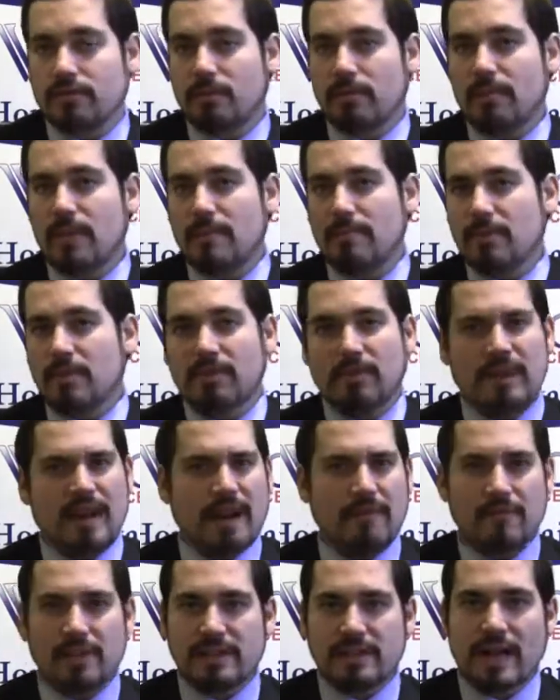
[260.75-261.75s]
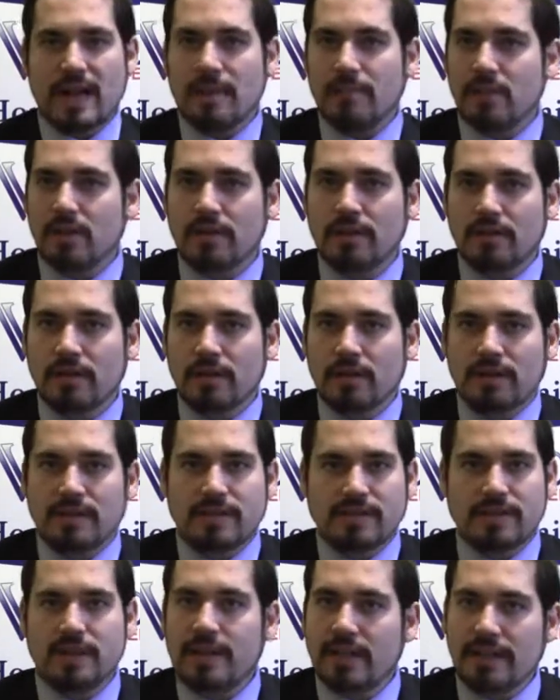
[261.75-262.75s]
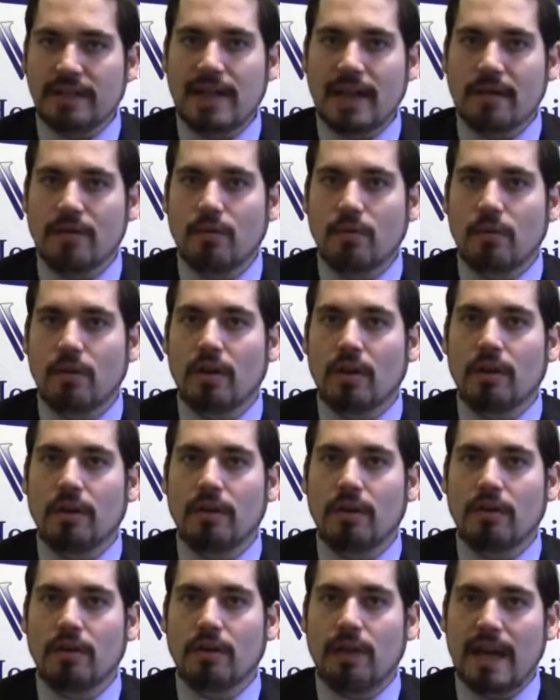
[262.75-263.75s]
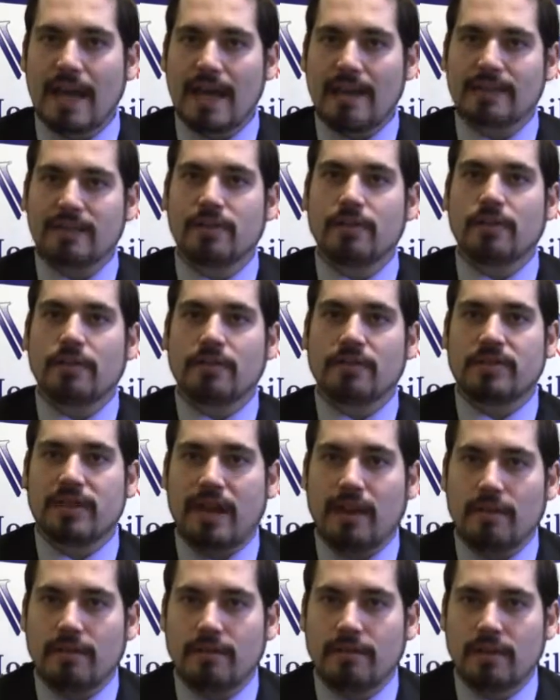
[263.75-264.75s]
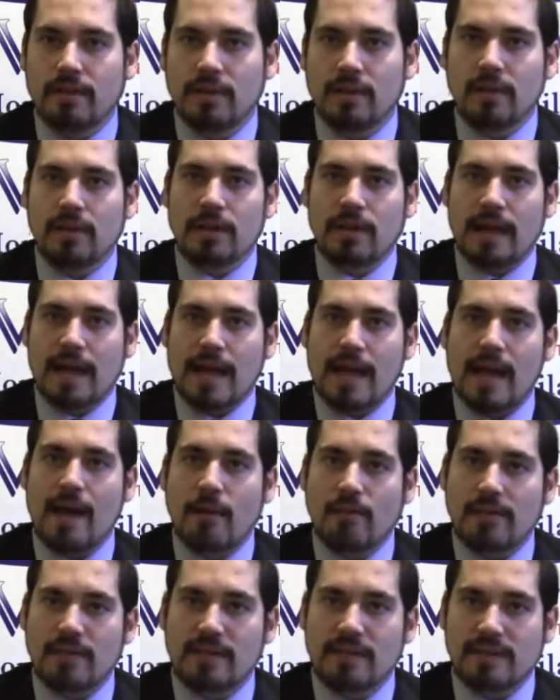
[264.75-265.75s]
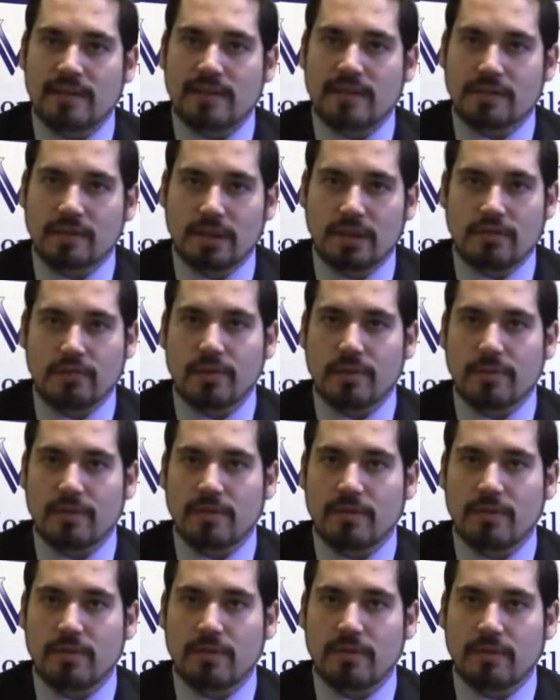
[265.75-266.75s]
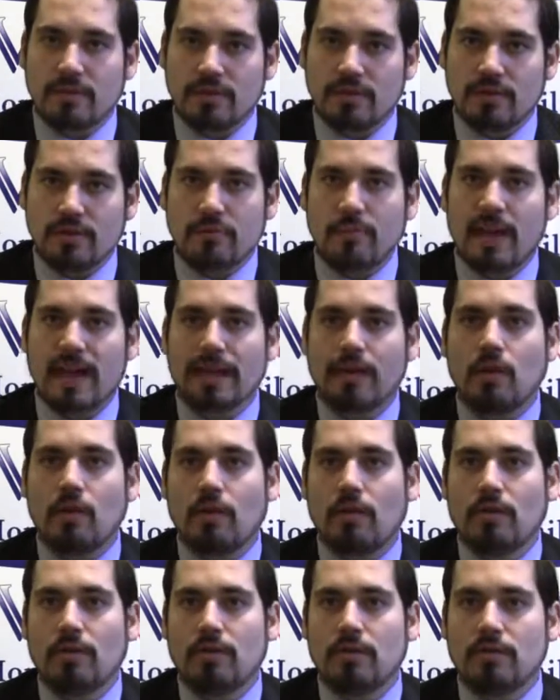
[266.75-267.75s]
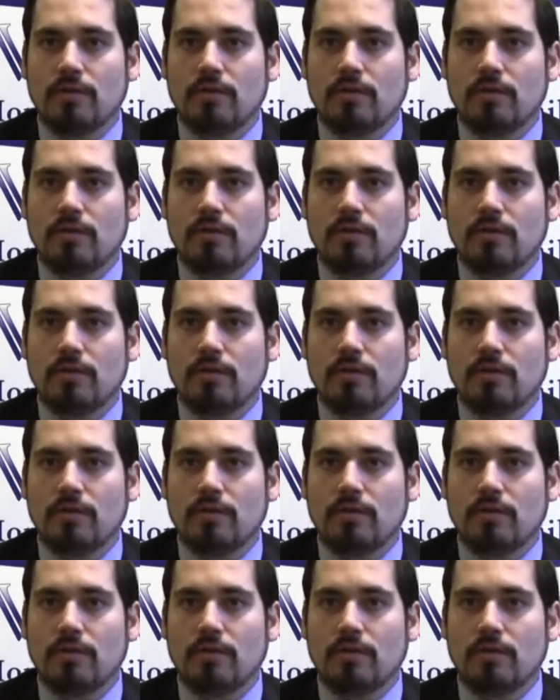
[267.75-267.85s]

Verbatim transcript: Remember, every time you're sitting down to work, ask yourself, how does this contribute to my goal?